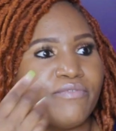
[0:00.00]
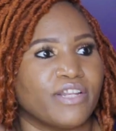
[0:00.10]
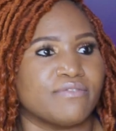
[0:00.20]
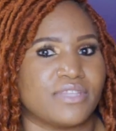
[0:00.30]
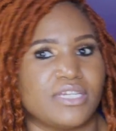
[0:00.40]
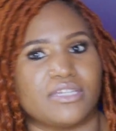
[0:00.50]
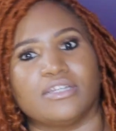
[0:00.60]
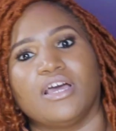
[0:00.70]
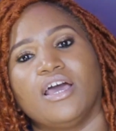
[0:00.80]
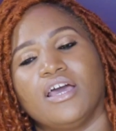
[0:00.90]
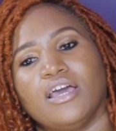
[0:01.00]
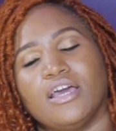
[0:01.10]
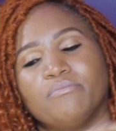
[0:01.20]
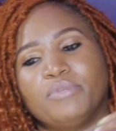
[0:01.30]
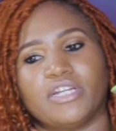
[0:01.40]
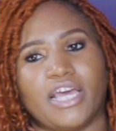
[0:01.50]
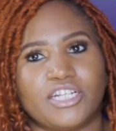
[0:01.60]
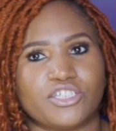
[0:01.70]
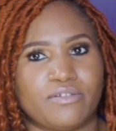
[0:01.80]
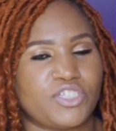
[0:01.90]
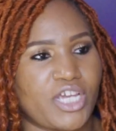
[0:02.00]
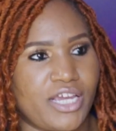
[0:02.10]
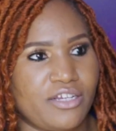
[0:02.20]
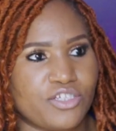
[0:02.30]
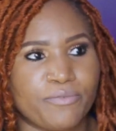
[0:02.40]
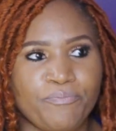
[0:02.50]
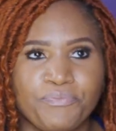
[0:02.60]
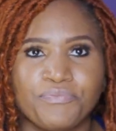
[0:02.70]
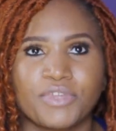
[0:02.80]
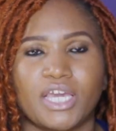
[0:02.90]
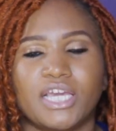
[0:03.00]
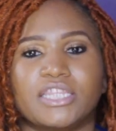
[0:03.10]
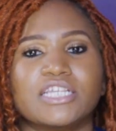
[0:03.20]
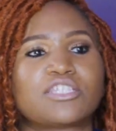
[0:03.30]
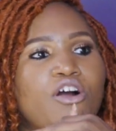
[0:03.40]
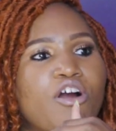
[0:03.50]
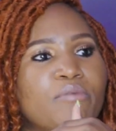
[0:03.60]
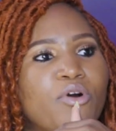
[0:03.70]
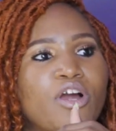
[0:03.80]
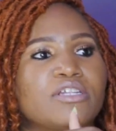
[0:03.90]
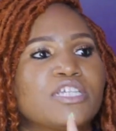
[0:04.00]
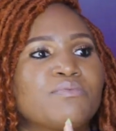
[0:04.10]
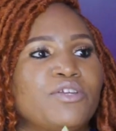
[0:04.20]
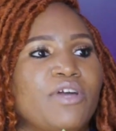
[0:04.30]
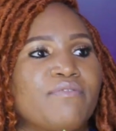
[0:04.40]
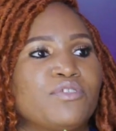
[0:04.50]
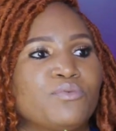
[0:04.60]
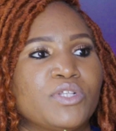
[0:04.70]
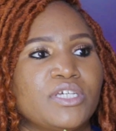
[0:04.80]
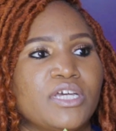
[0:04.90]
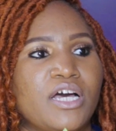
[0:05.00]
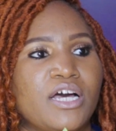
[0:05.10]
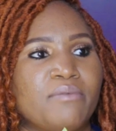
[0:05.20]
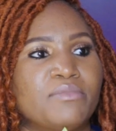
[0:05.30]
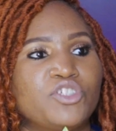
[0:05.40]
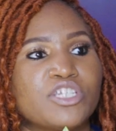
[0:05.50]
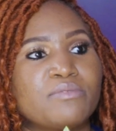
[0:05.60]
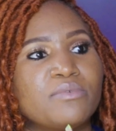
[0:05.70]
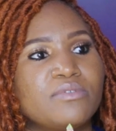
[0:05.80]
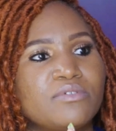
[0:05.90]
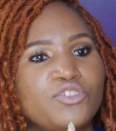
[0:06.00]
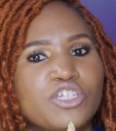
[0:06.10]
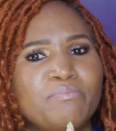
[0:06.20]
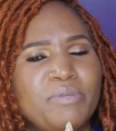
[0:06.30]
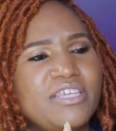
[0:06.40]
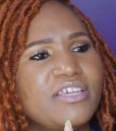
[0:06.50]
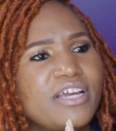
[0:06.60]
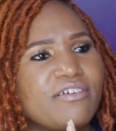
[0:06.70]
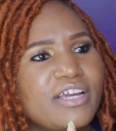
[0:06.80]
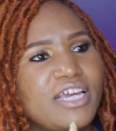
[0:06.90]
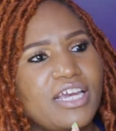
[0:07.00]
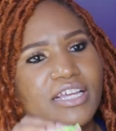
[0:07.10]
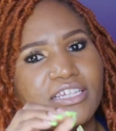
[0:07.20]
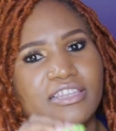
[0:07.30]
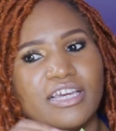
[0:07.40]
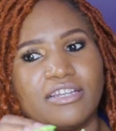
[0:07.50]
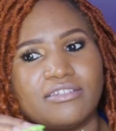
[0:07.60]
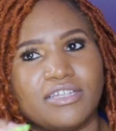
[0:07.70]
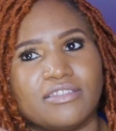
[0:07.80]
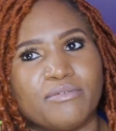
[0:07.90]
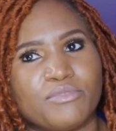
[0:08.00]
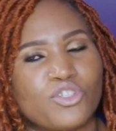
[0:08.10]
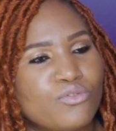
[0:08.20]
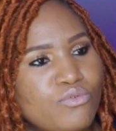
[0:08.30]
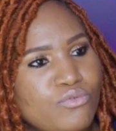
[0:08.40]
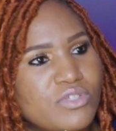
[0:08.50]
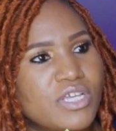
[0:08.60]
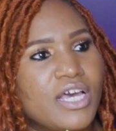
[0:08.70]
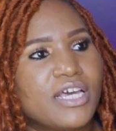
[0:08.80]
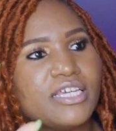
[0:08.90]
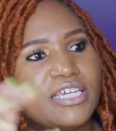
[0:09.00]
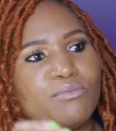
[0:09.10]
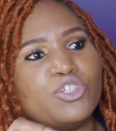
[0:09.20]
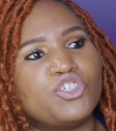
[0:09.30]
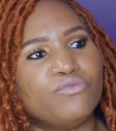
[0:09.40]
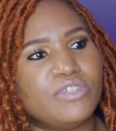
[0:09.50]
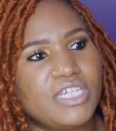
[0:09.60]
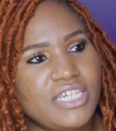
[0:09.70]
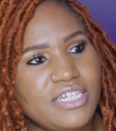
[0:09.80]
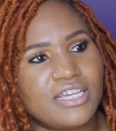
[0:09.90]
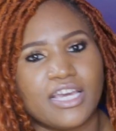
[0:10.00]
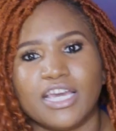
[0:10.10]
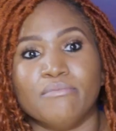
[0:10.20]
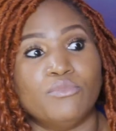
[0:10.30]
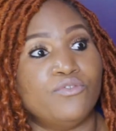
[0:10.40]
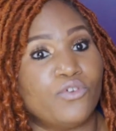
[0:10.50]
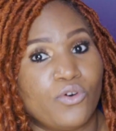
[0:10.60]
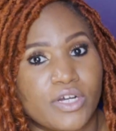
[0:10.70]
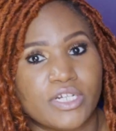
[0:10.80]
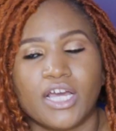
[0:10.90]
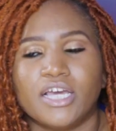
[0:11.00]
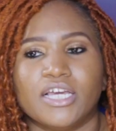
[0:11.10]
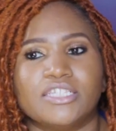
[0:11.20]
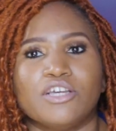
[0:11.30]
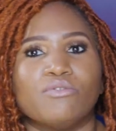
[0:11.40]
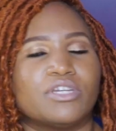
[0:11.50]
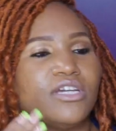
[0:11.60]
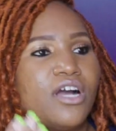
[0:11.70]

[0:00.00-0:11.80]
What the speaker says: innovative thinking, and being an agent of change. And that's the hard part. That's why you have to really just be there and get them tools, get what you need, and move on. Don't get